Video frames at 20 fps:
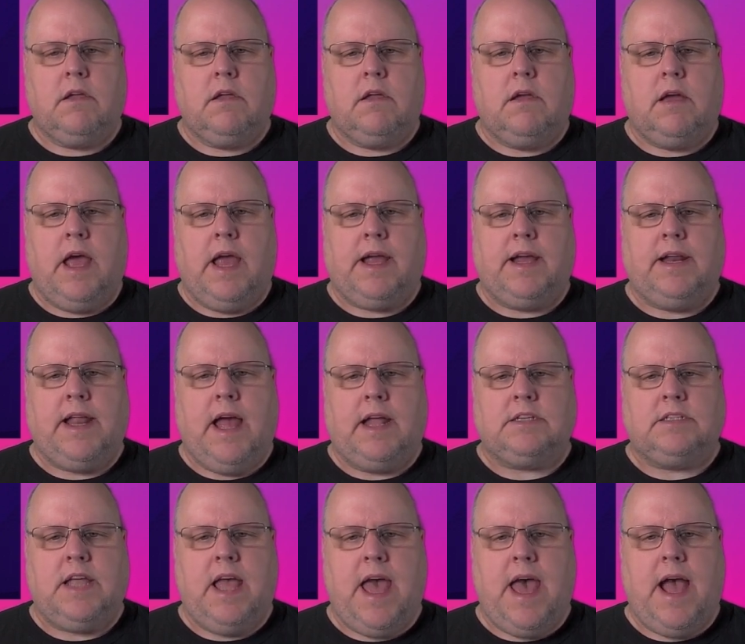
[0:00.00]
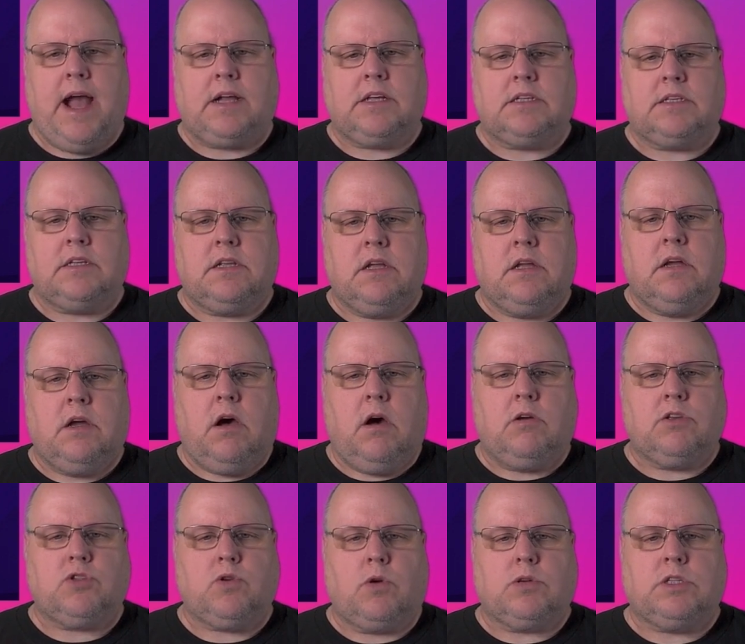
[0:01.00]
I can add text,
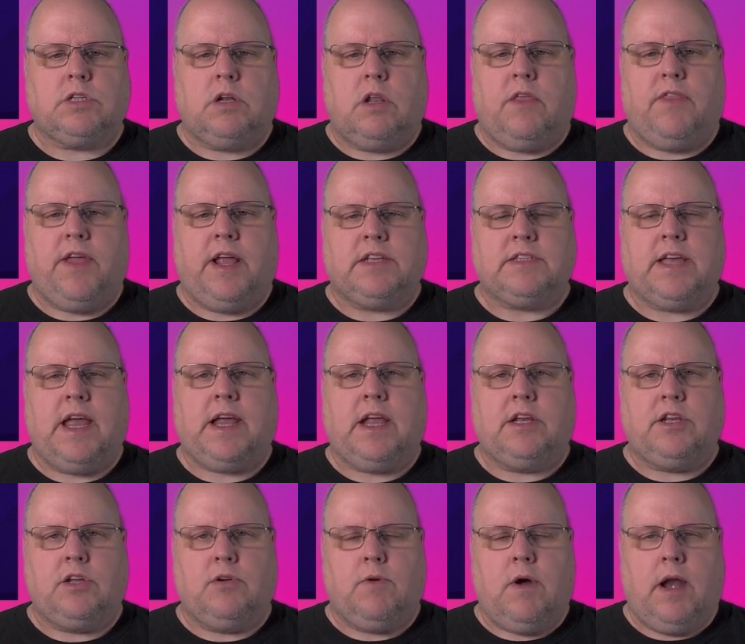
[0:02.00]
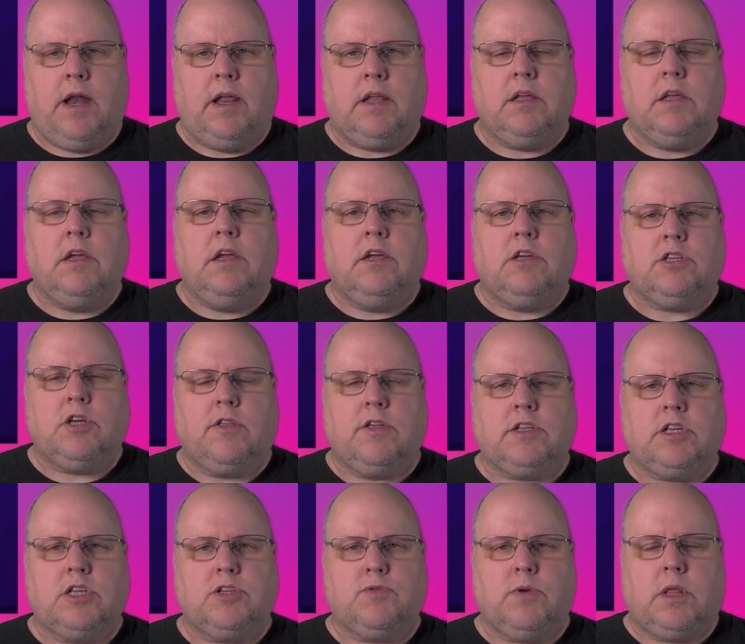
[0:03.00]
all sorts of little things I can do on it. So
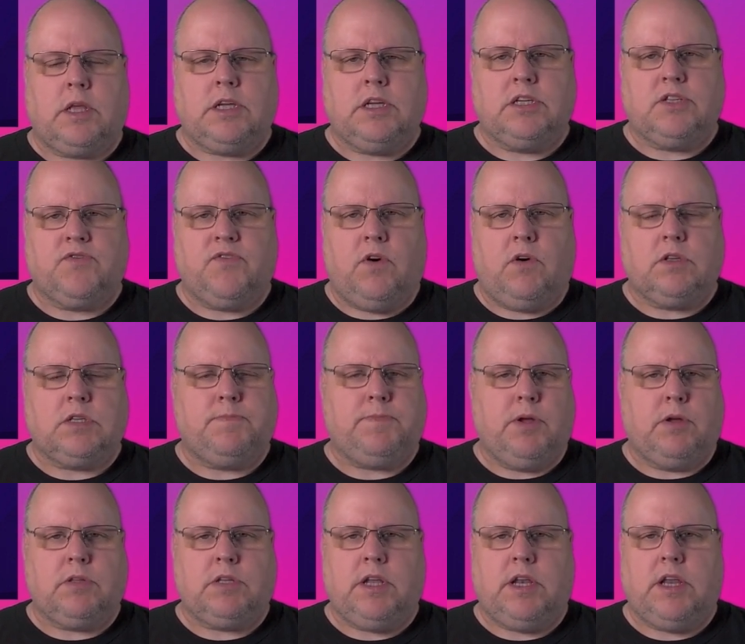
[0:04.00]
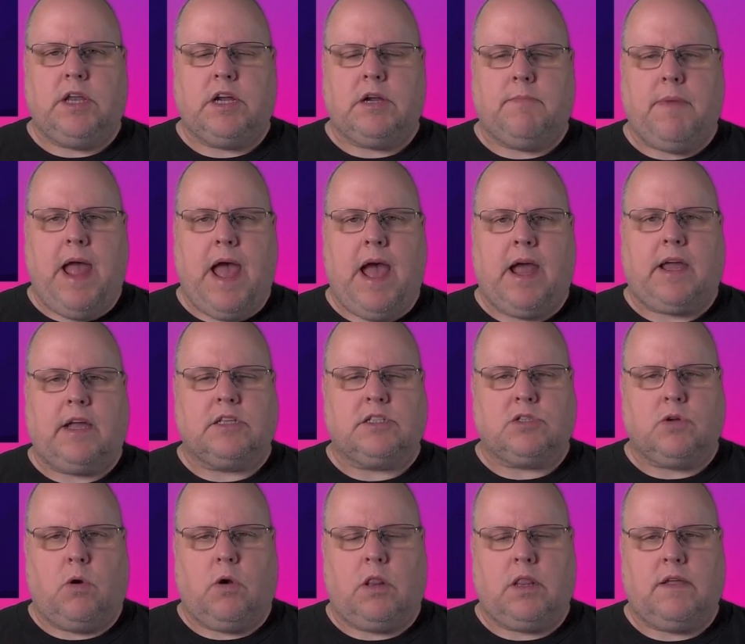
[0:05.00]
this is really useful. It's built into your Mac, it's
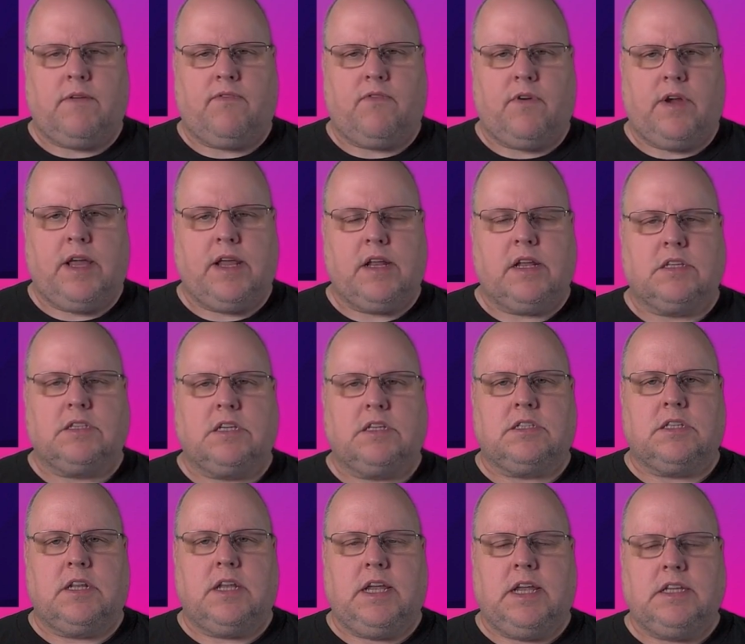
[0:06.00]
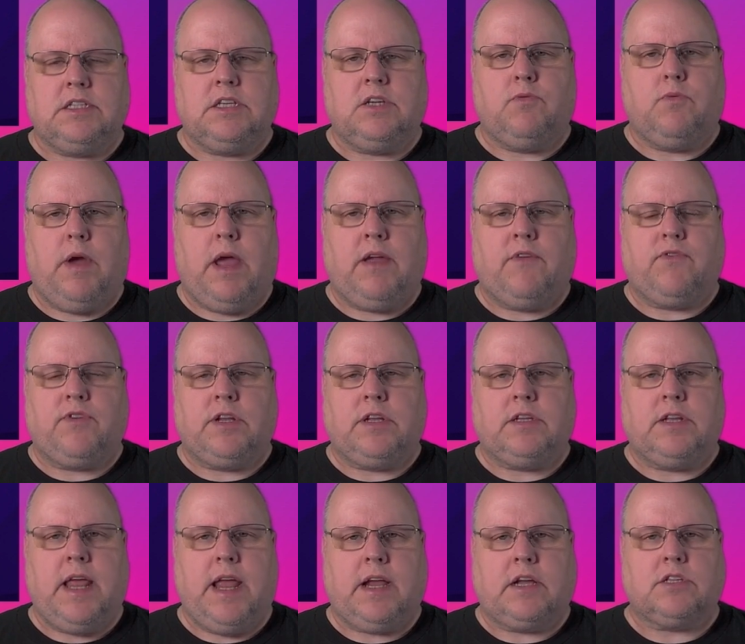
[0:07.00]
totally free, and it's just an easy way for you
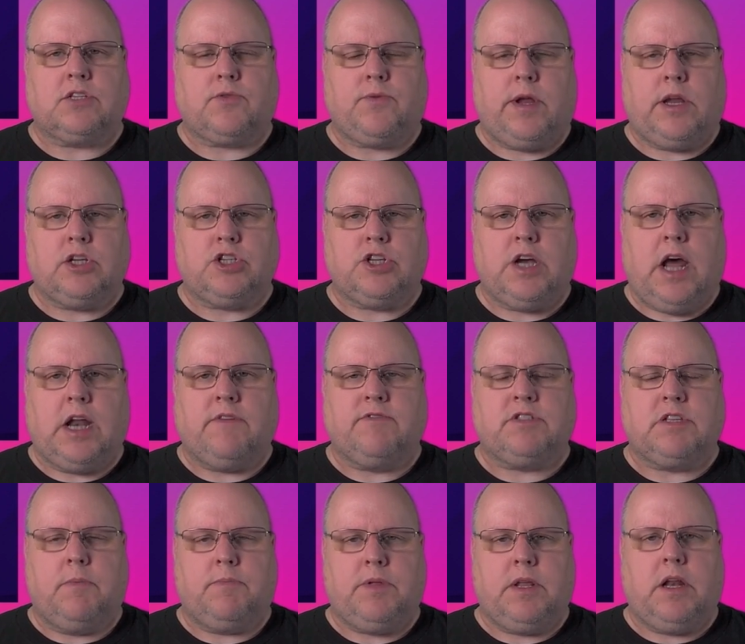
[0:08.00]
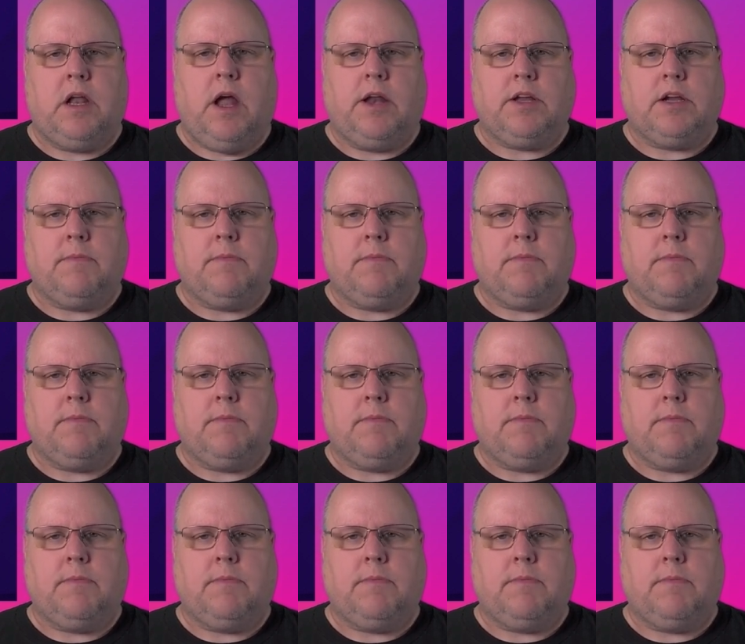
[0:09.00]
to take a screenshot of something on your